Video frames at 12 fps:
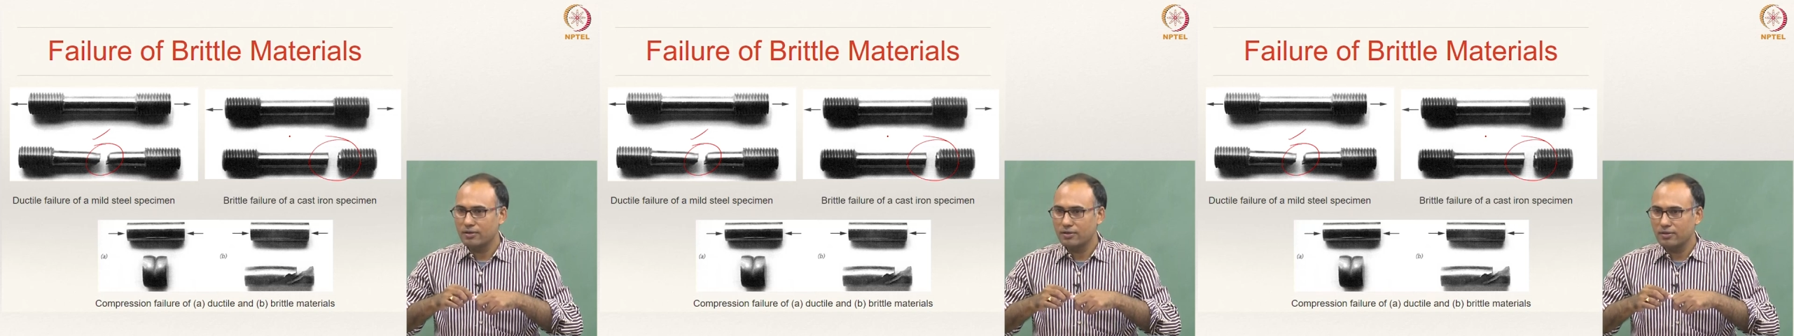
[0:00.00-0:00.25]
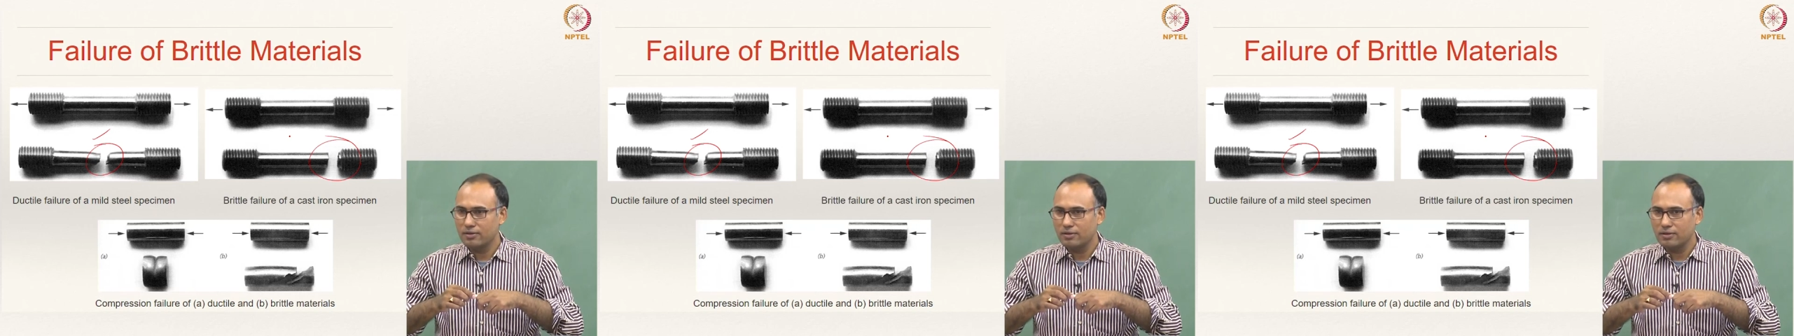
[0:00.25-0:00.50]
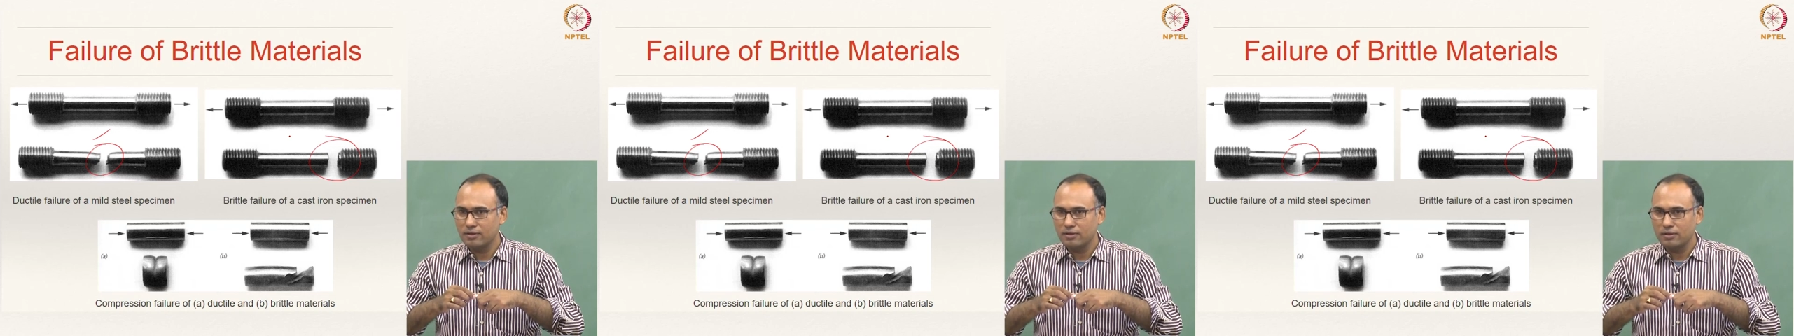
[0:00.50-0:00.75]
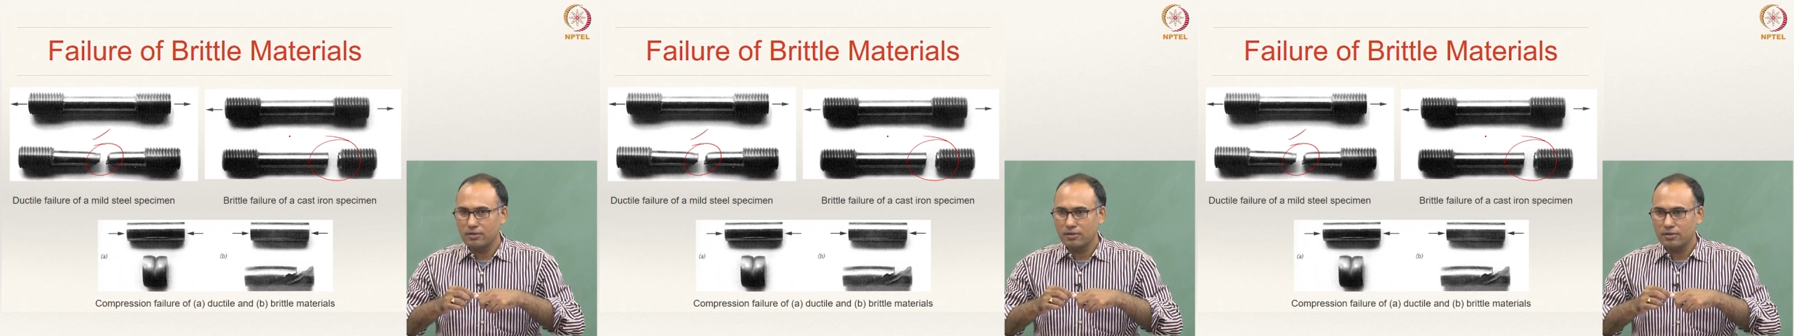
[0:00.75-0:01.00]

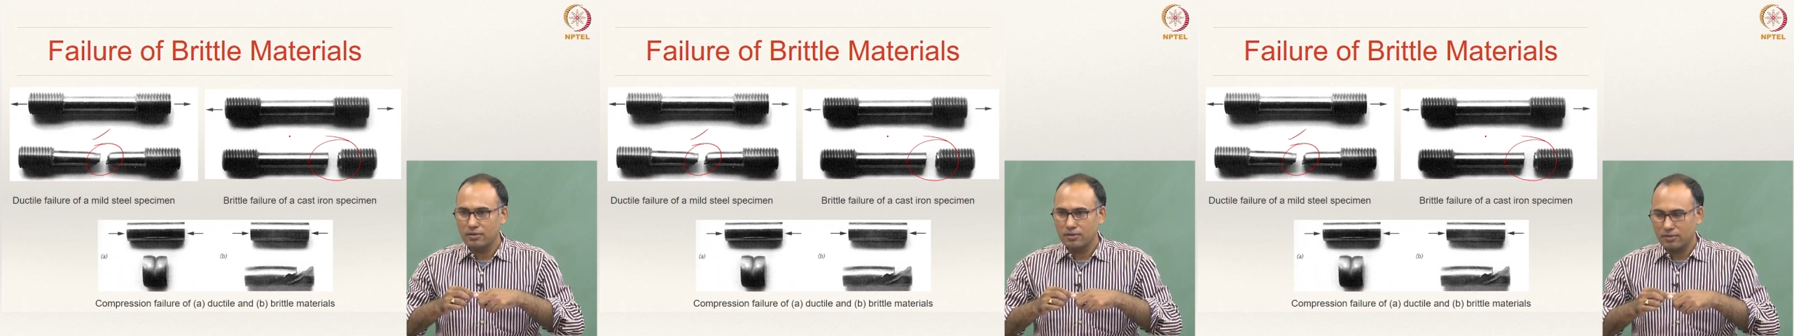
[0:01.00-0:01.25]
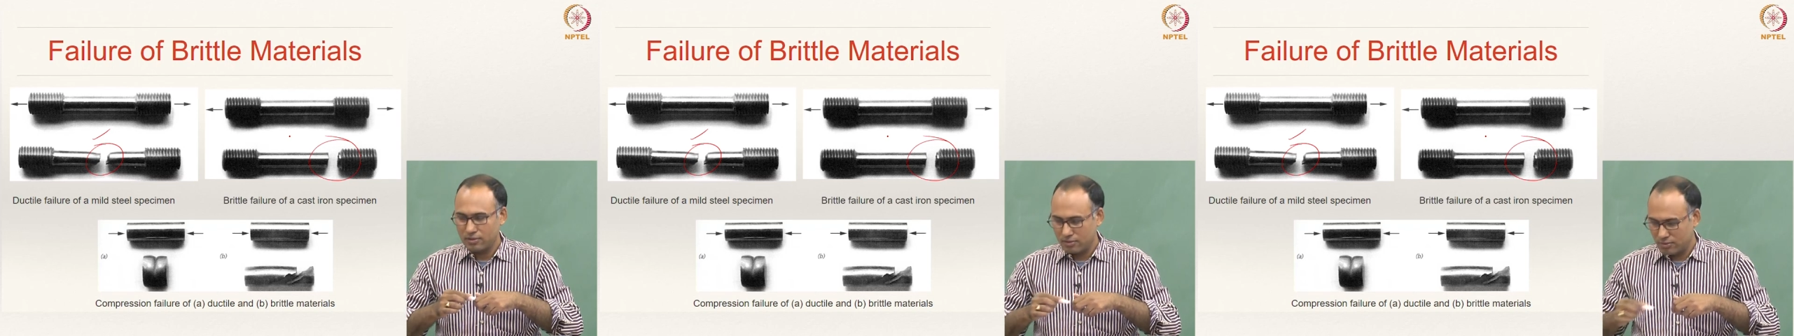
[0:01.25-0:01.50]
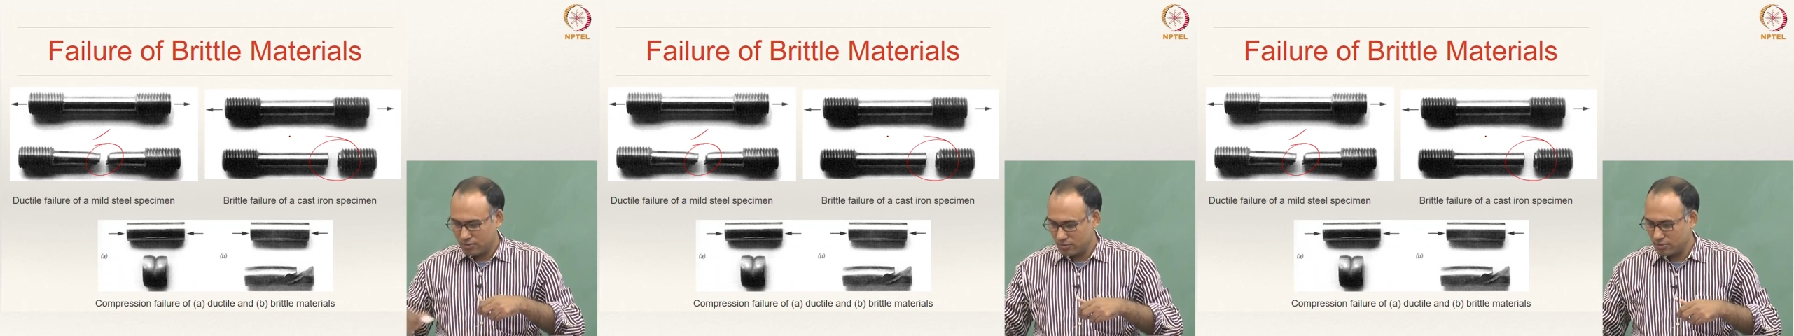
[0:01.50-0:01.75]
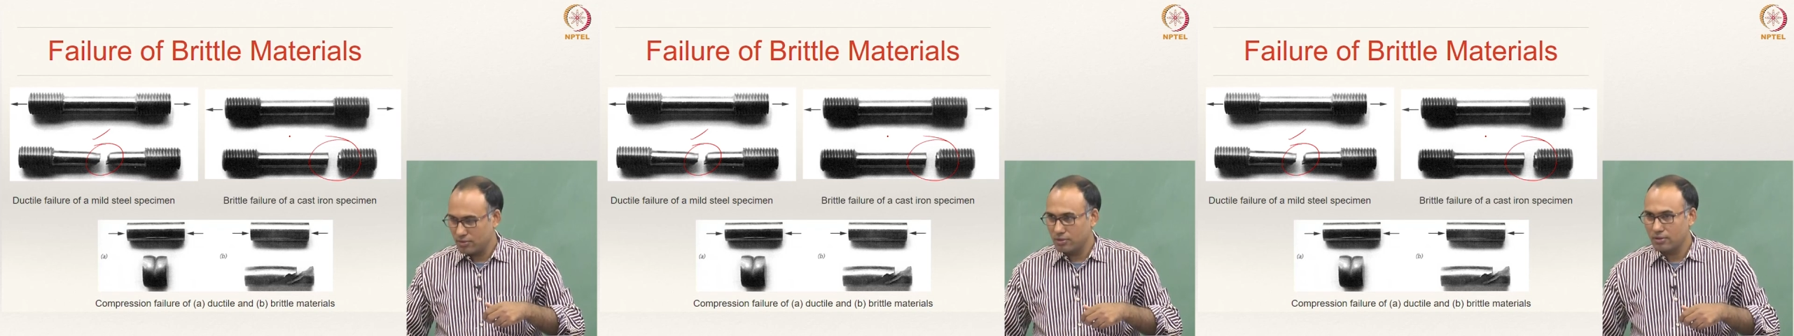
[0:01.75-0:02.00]

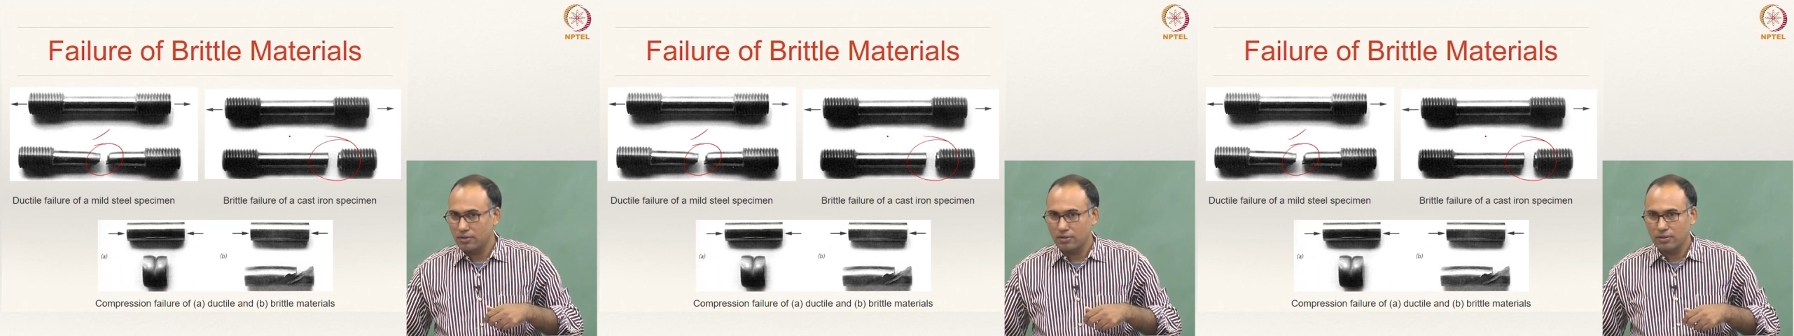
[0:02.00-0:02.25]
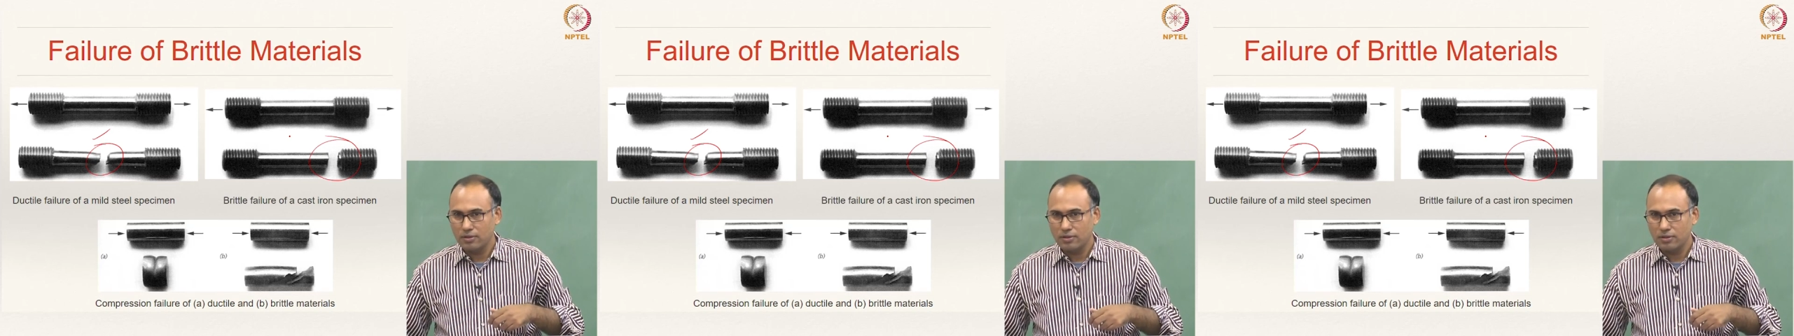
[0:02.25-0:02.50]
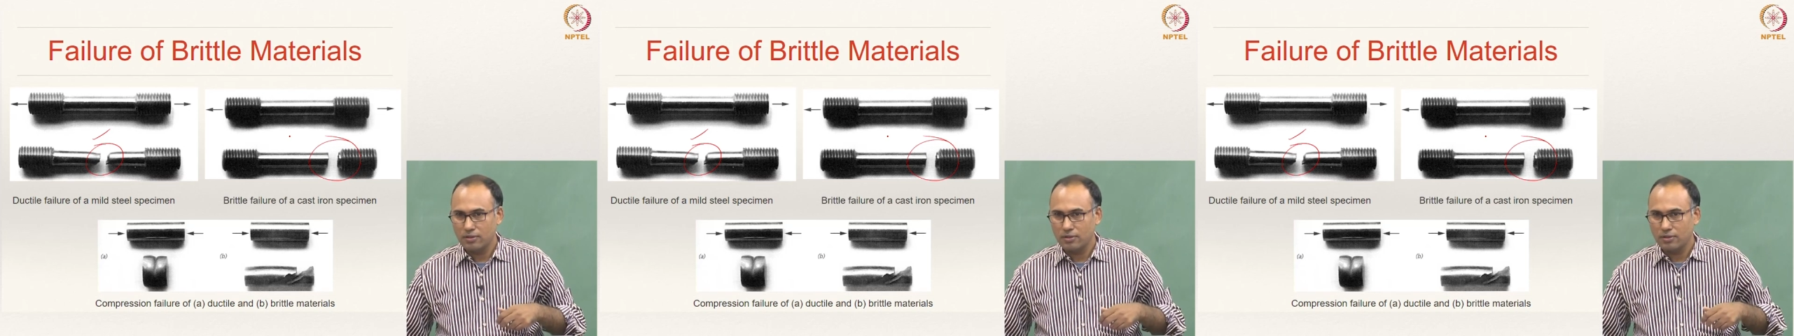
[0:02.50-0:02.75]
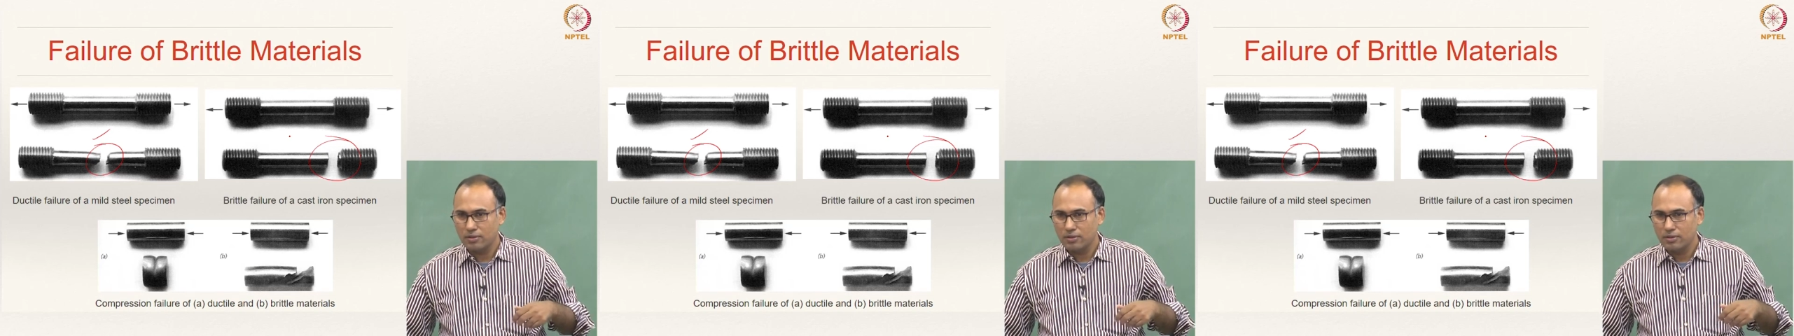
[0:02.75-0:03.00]

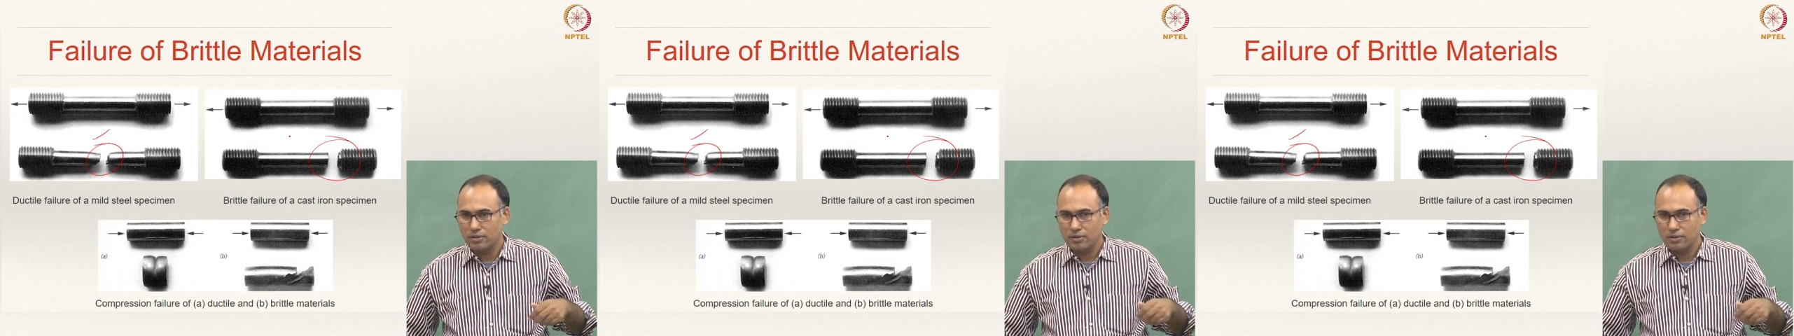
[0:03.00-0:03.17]
No one is speaking in this clip.